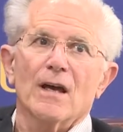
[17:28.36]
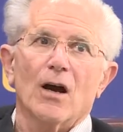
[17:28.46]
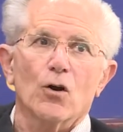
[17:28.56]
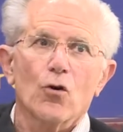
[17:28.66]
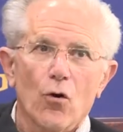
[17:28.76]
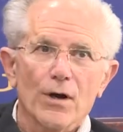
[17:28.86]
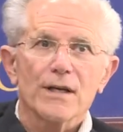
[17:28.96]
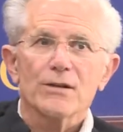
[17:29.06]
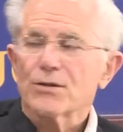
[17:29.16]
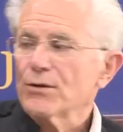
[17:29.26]

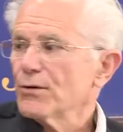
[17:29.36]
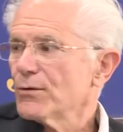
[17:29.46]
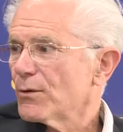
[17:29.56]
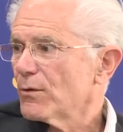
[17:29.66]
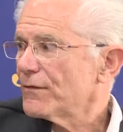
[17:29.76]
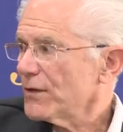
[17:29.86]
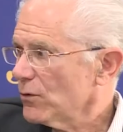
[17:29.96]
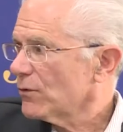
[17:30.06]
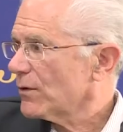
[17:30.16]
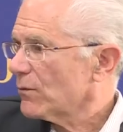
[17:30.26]
According to the
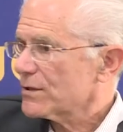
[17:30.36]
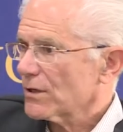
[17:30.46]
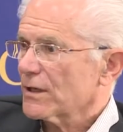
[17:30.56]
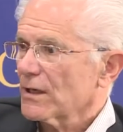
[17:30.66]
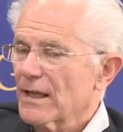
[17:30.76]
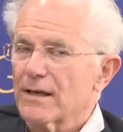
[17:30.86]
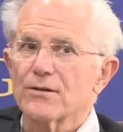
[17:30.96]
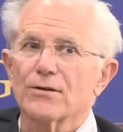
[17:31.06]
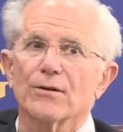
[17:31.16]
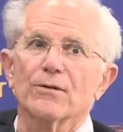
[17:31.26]
review that was circulated
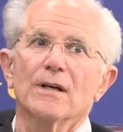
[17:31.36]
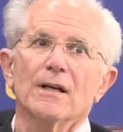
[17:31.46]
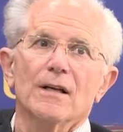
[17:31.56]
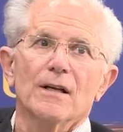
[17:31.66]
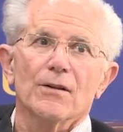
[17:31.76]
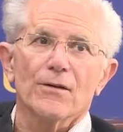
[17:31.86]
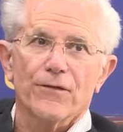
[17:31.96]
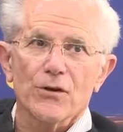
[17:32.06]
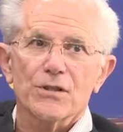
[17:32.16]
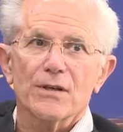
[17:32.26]
to you, the
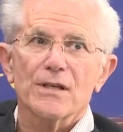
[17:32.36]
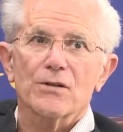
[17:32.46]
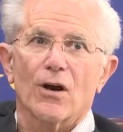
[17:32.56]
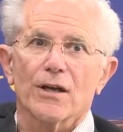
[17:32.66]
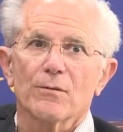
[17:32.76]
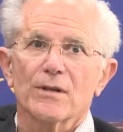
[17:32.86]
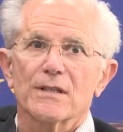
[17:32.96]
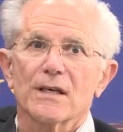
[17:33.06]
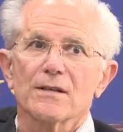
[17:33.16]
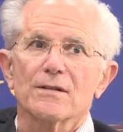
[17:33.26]
first of these arguments
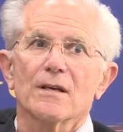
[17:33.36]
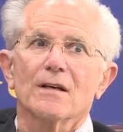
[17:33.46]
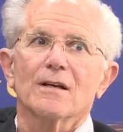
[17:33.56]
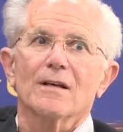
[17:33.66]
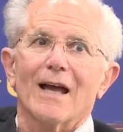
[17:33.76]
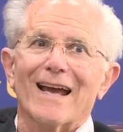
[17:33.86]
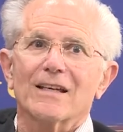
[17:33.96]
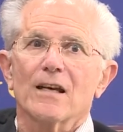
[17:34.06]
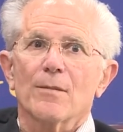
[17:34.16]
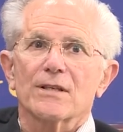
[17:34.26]
is
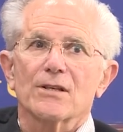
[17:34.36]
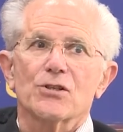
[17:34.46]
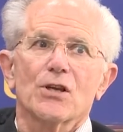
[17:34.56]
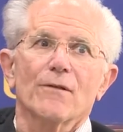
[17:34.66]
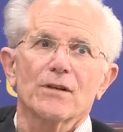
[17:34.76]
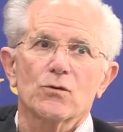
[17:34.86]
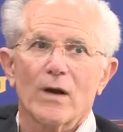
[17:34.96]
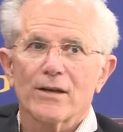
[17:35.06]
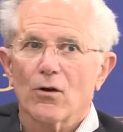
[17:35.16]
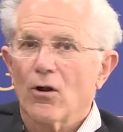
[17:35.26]
economics has shoved its
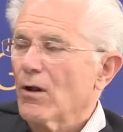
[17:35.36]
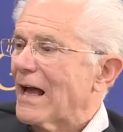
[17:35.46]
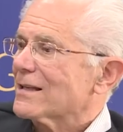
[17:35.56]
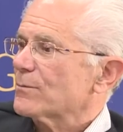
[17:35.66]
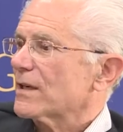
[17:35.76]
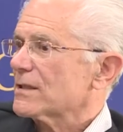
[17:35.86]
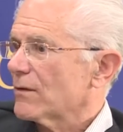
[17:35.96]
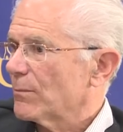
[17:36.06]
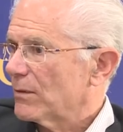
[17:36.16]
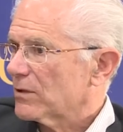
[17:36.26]
way into all aspects of
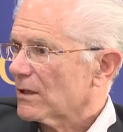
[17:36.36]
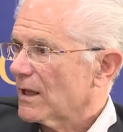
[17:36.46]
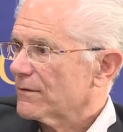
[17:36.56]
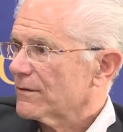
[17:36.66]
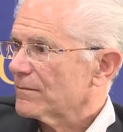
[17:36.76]
our public life.